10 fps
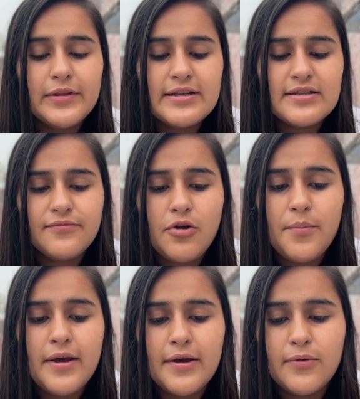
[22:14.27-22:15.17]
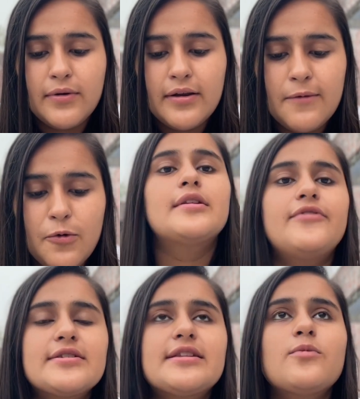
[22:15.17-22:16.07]
Listen from here only. I won't. The
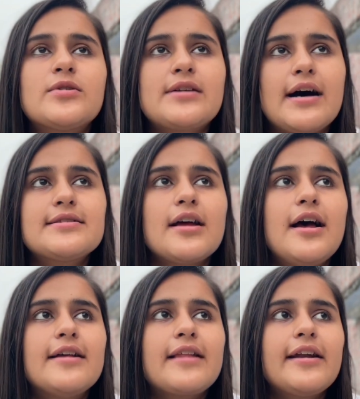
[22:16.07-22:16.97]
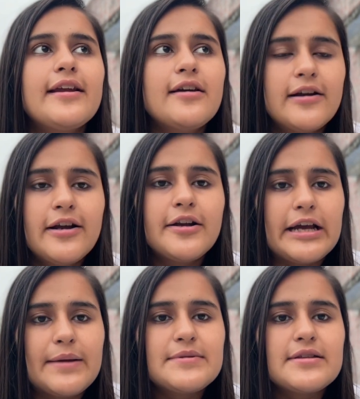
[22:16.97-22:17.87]
first thing was asked that in earlier
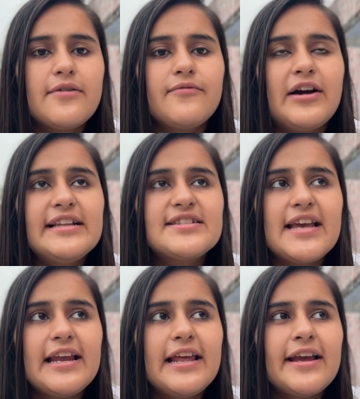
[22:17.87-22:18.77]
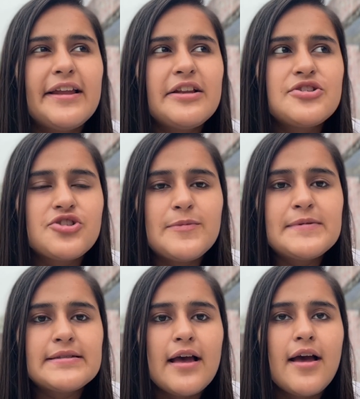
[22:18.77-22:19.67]
times, while sailing and in
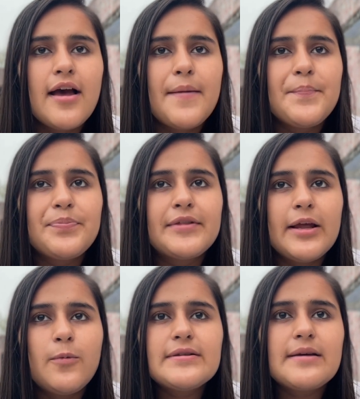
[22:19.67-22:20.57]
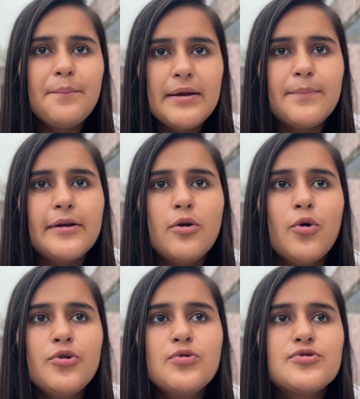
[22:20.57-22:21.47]
ships, there were some people
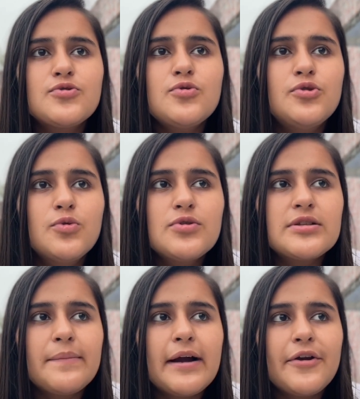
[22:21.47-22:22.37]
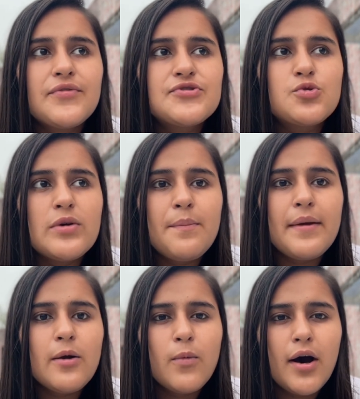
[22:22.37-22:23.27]
who used to do some kind of
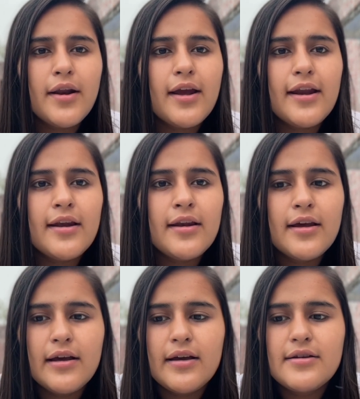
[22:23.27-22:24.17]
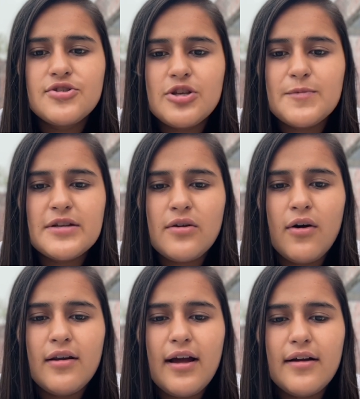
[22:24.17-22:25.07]
sweeping work in ships and all.